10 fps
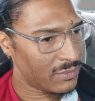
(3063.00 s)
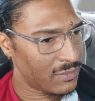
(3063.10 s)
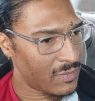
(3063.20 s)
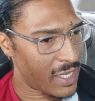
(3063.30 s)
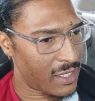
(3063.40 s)

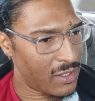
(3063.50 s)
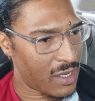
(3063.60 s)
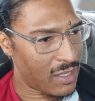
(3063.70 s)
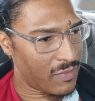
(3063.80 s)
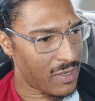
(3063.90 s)
Thank you,
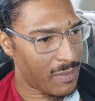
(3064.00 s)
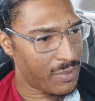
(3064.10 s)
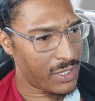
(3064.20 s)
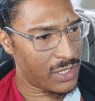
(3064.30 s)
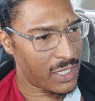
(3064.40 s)
Oliver. I
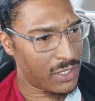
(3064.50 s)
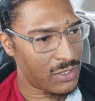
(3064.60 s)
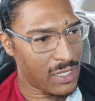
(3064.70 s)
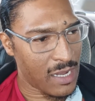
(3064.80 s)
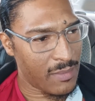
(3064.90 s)
appreciate you.
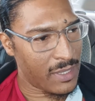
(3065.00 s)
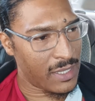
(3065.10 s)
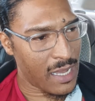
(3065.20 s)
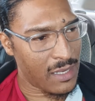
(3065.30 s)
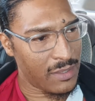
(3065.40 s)
Nah, man.
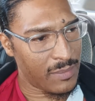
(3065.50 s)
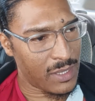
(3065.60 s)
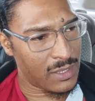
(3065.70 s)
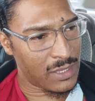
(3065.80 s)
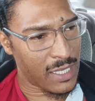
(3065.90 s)
Y'all don't even
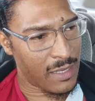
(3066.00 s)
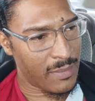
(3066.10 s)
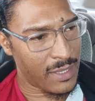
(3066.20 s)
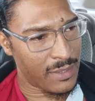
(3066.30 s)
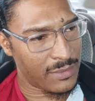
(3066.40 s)
understand, man.